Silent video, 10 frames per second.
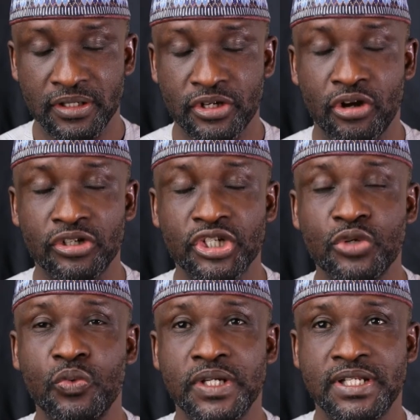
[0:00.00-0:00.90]
country
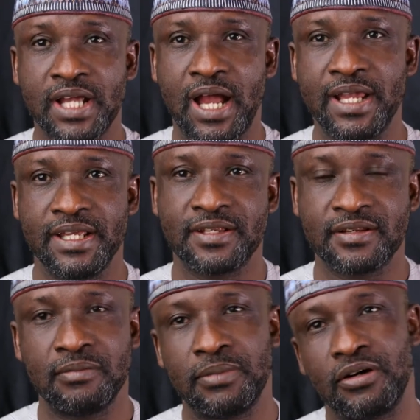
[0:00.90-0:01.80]
with the highest
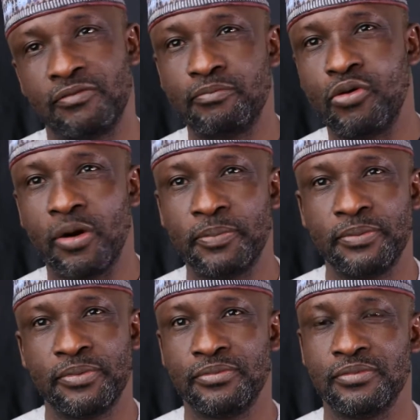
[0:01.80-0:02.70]
number of poor people.